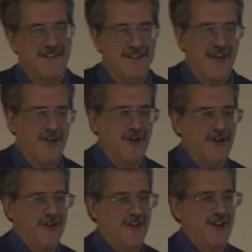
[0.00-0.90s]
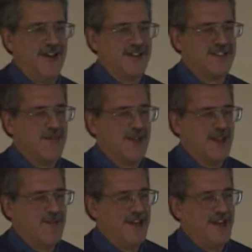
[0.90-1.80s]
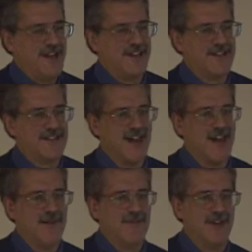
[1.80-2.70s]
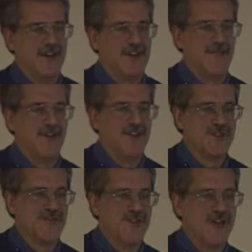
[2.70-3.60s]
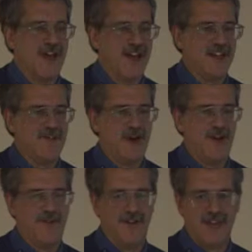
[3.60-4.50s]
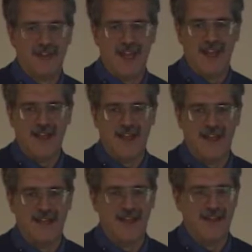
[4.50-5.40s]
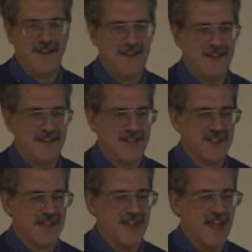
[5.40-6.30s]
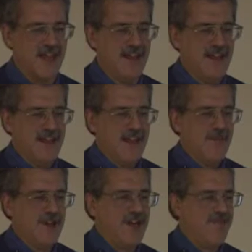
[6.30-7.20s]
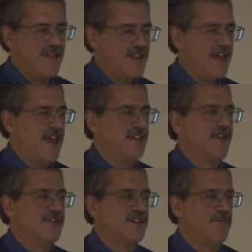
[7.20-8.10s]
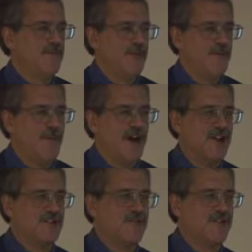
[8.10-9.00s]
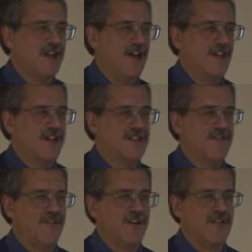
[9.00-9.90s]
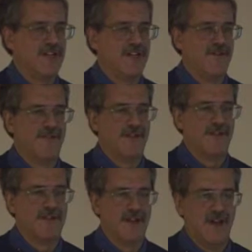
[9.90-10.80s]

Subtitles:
they were somewhat limited at the time. Computers were not as powerful as they exist today. But even then, those computer models were telling us a very significant